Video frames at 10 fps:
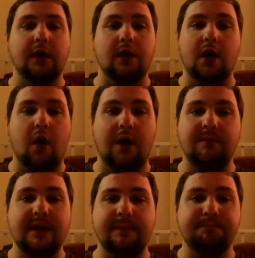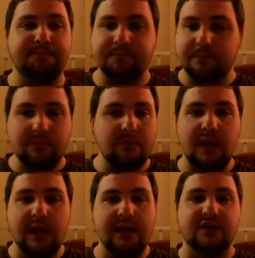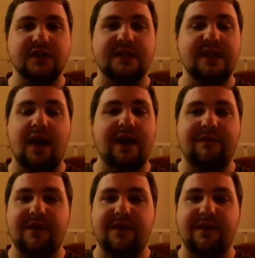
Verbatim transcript: You know, I mean, is just not